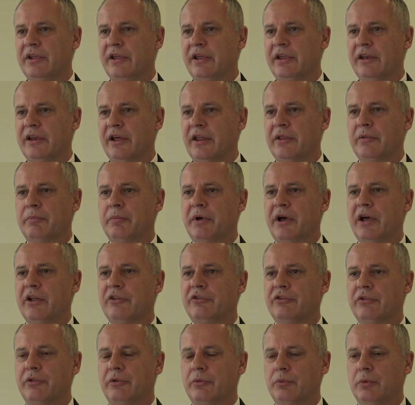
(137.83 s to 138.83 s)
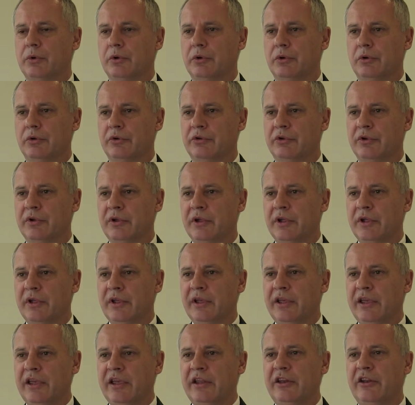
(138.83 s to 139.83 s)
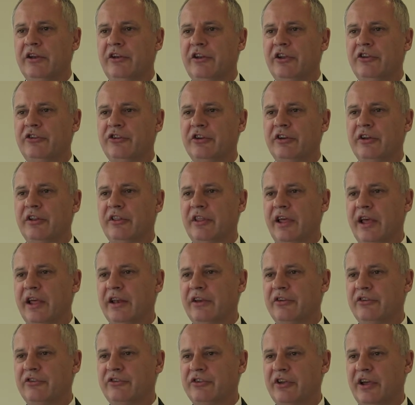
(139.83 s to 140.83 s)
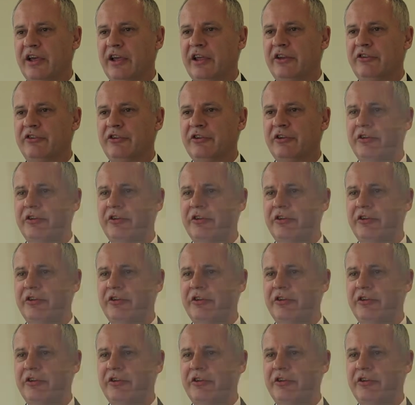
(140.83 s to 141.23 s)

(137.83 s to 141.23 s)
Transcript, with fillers: in other parts of the world. In addition to that, SAGE